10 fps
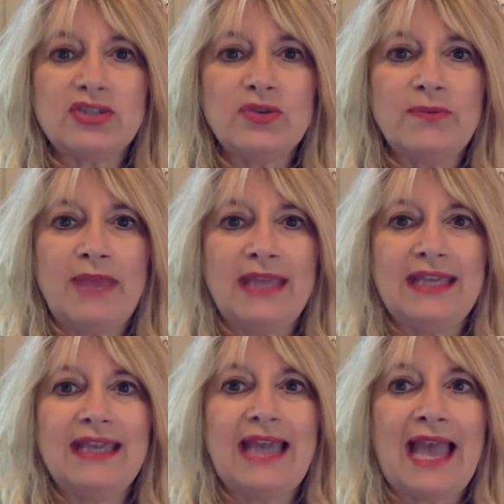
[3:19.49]
you're
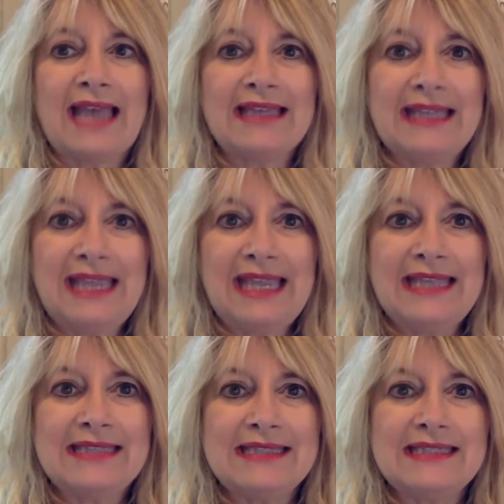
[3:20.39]
making at
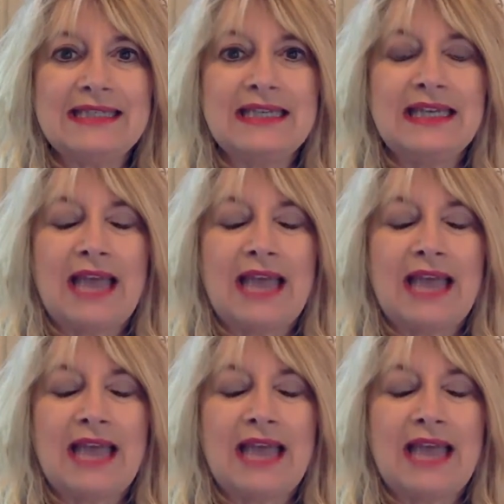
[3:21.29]
least,